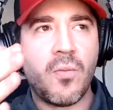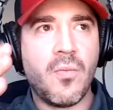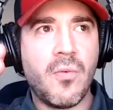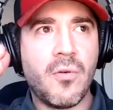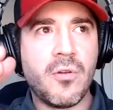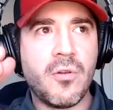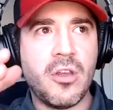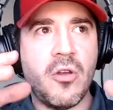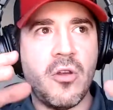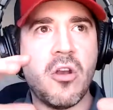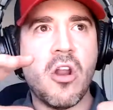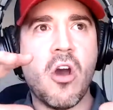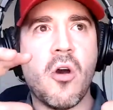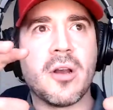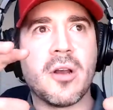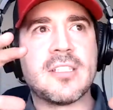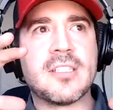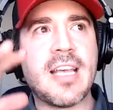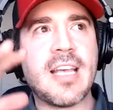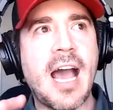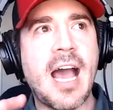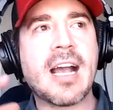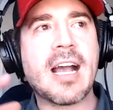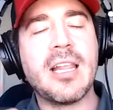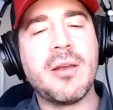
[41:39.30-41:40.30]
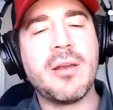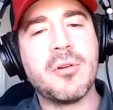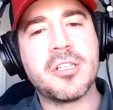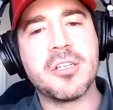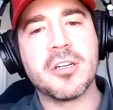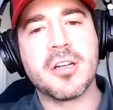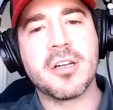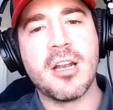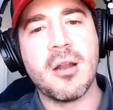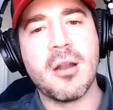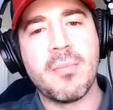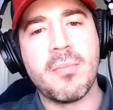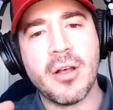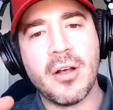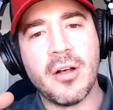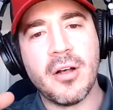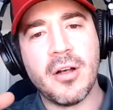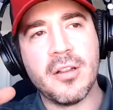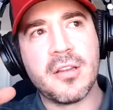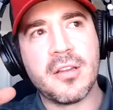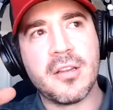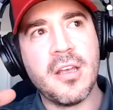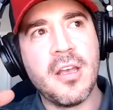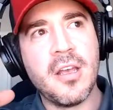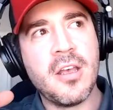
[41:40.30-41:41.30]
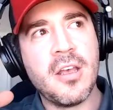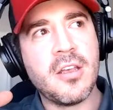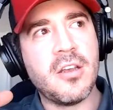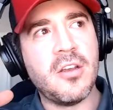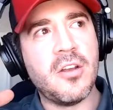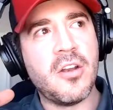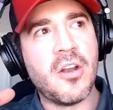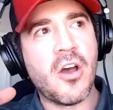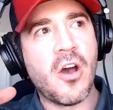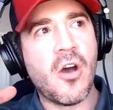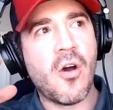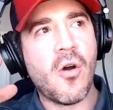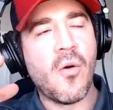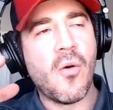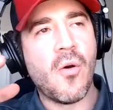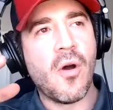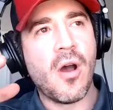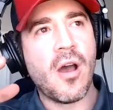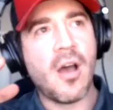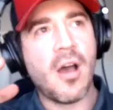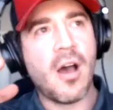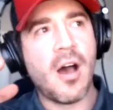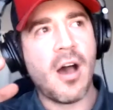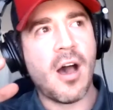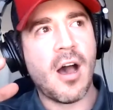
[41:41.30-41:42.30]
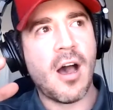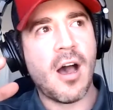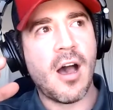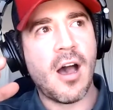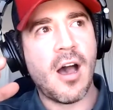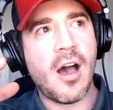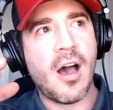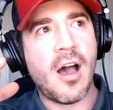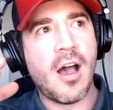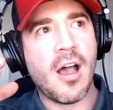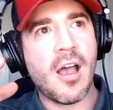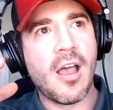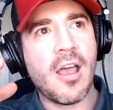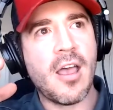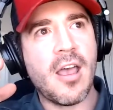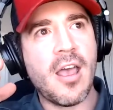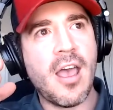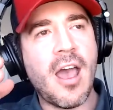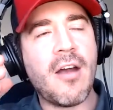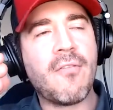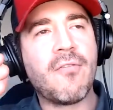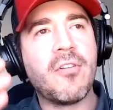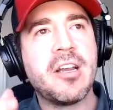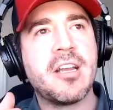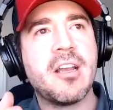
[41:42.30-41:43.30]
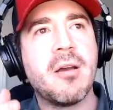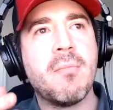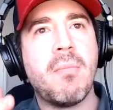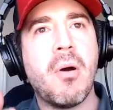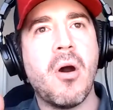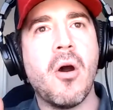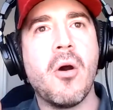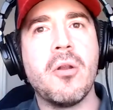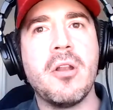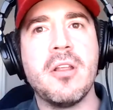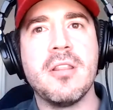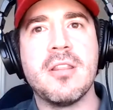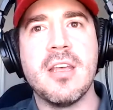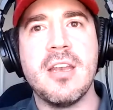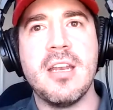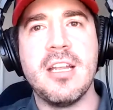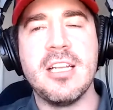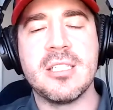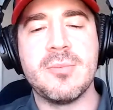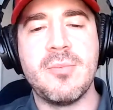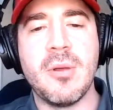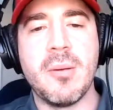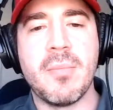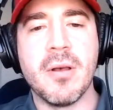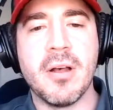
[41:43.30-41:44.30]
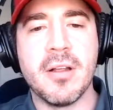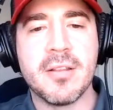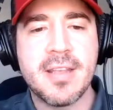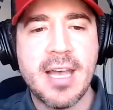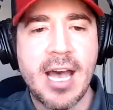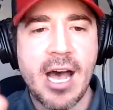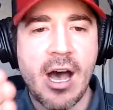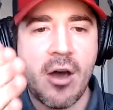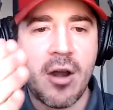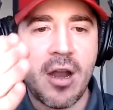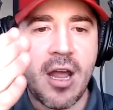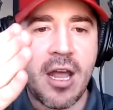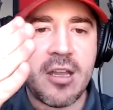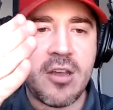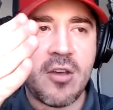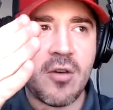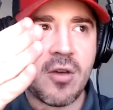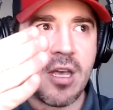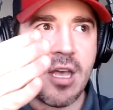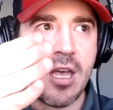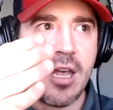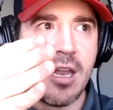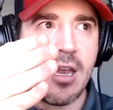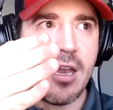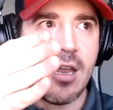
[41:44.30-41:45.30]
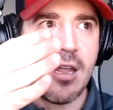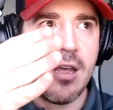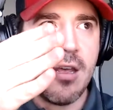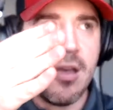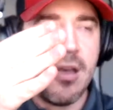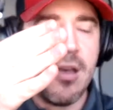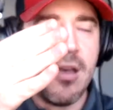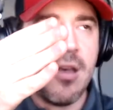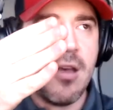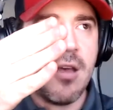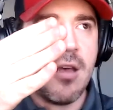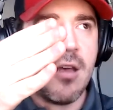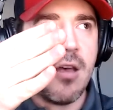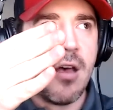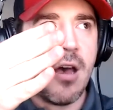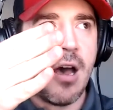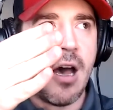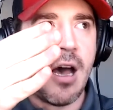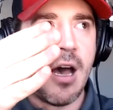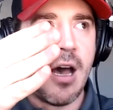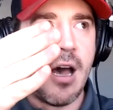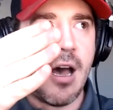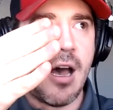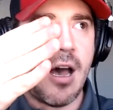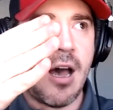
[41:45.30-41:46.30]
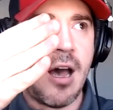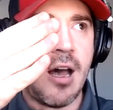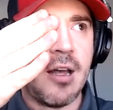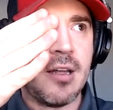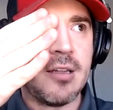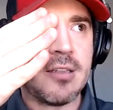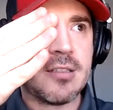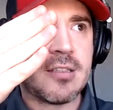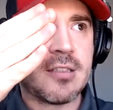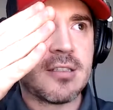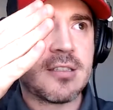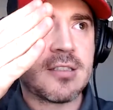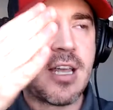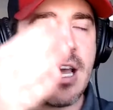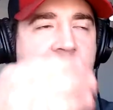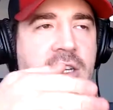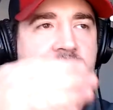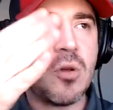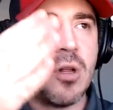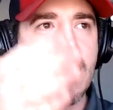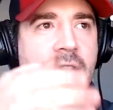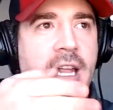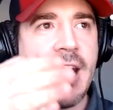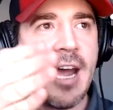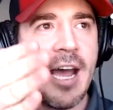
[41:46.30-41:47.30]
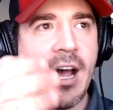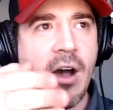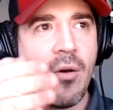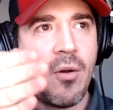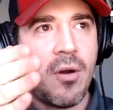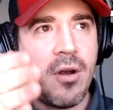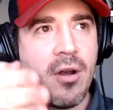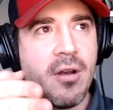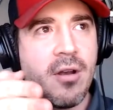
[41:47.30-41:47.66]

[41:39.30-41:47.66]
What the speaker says: know exactly what you're going to build. You know every component that needs to be built out, and you can schedule it out